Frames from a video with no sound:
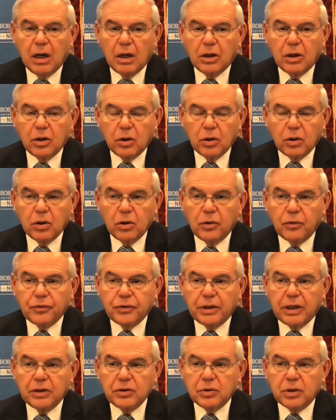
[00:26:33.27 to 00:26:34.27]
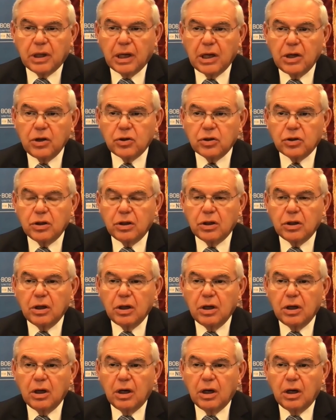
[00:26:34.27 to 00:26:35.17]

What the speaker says: girls in education,